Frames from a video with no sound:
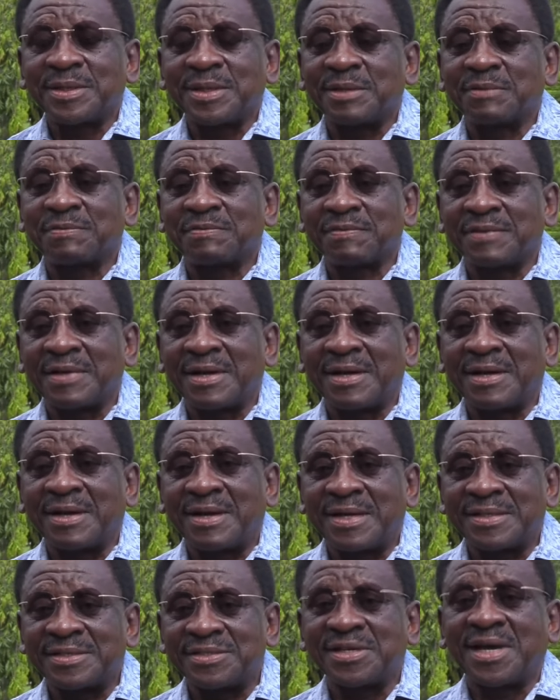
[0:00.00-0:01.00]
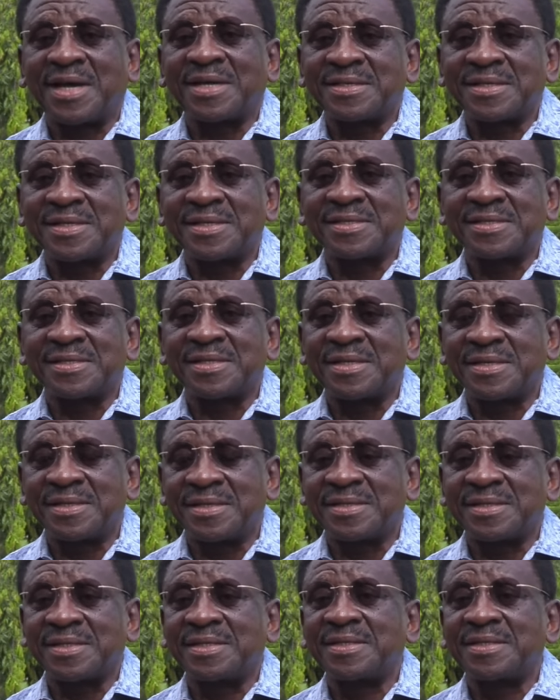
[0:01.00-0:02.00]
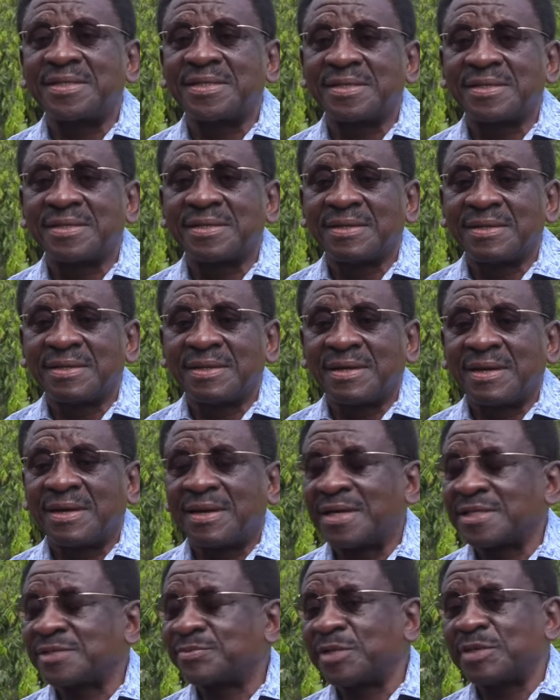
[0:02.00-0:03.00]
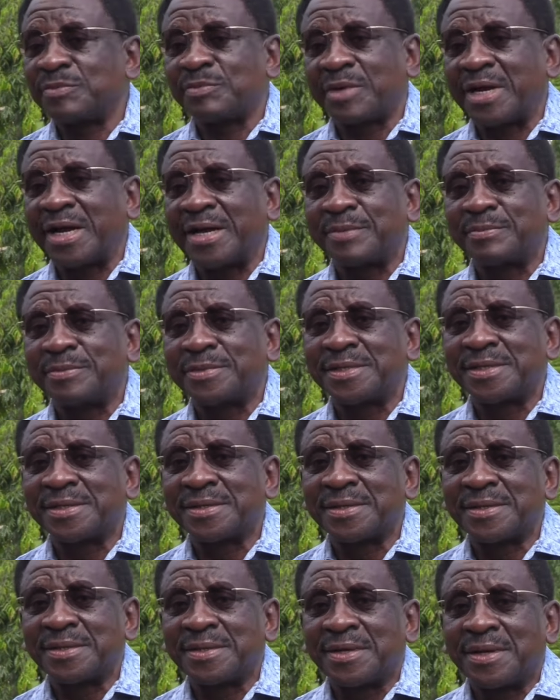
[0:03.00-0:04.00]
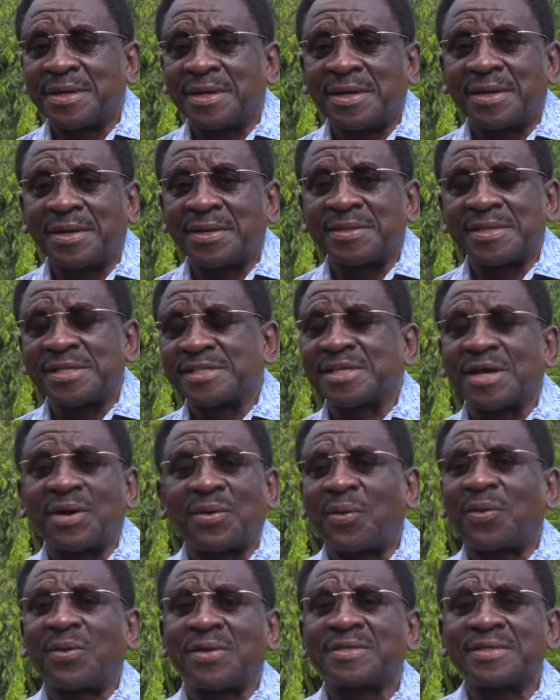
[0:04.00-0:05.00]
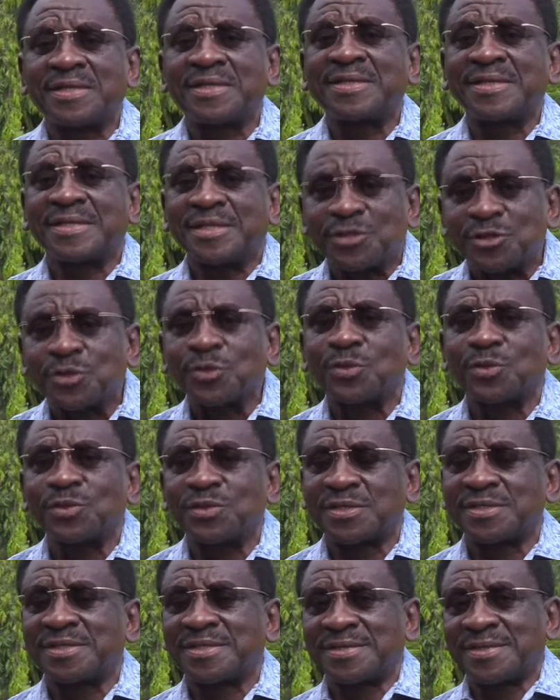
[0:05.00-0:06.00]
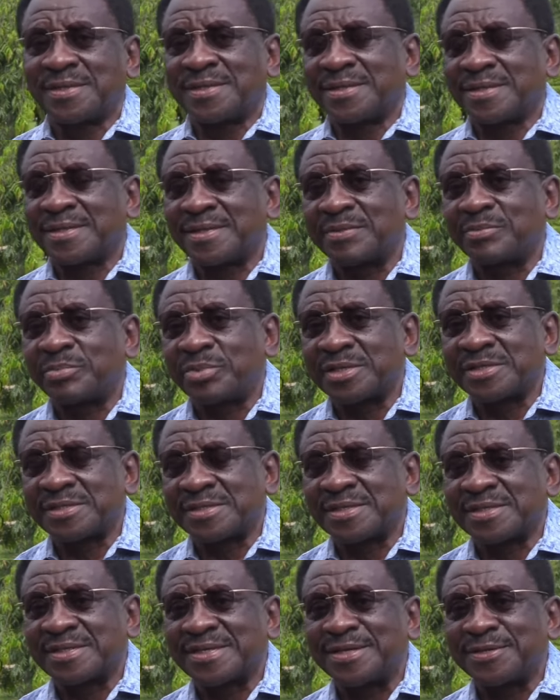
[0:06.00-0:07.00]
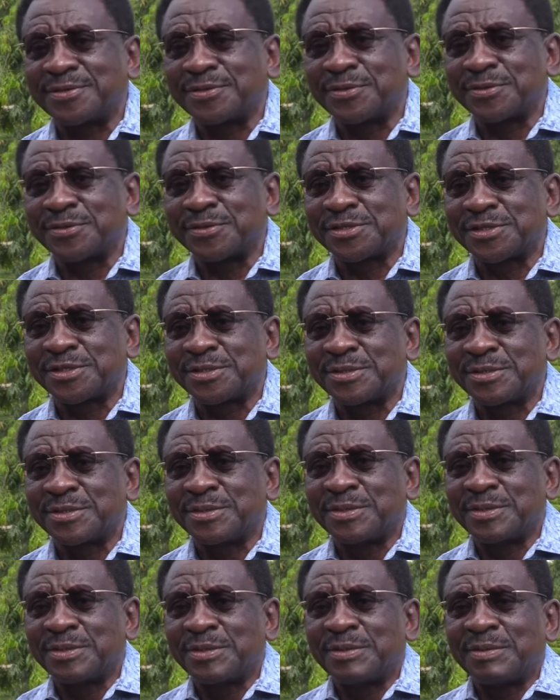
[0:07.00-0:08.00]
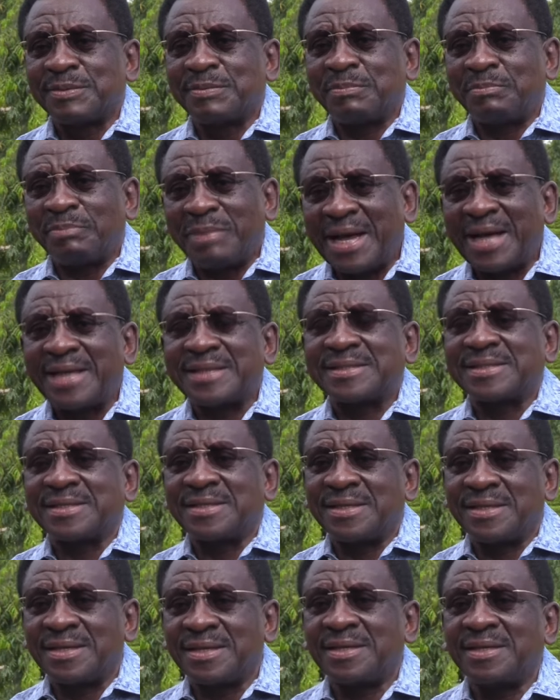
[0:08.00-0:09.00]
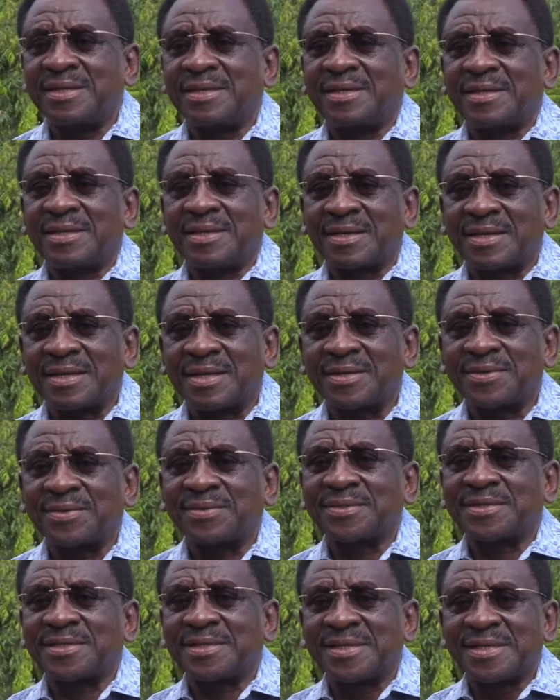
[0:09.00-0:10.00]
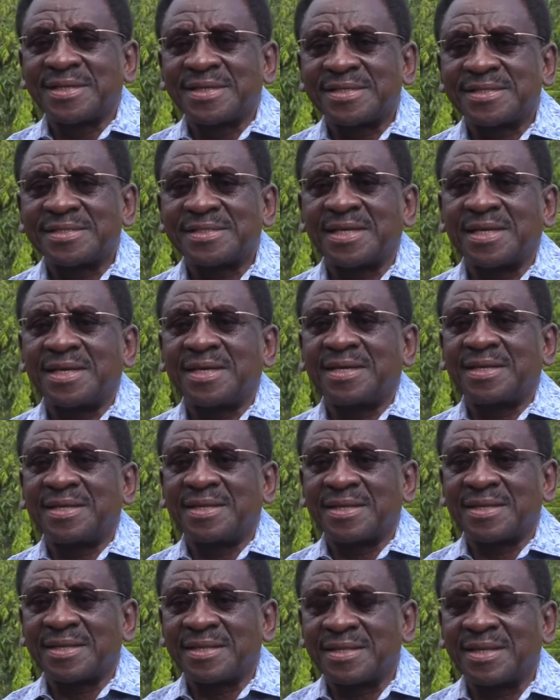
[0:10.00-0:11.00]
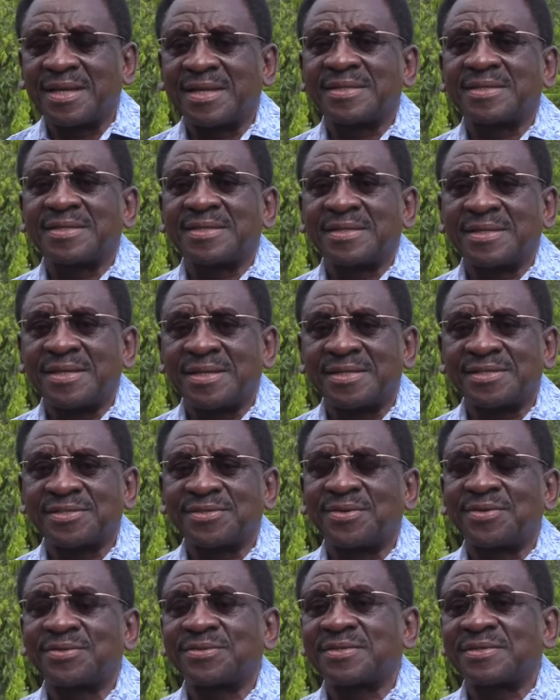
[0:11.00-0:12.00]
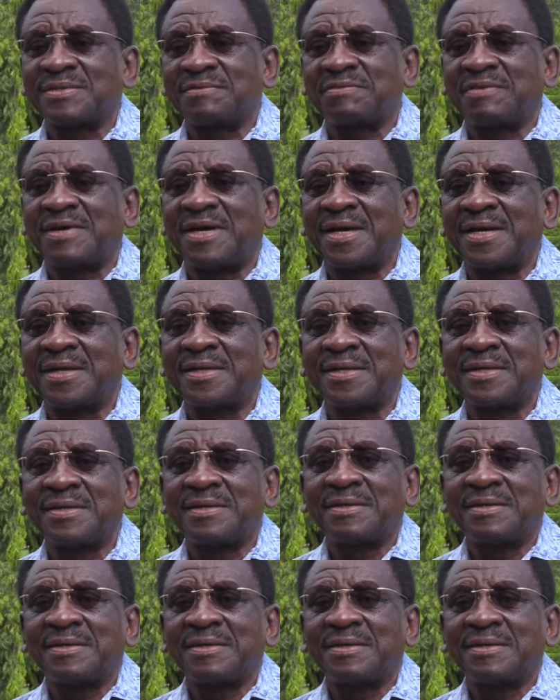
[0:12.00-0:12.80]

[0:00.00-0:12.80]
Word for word: if a judge in, indeed has been bribed. Uh, these are all the tools the president could use, but he cannot say that he is going to defy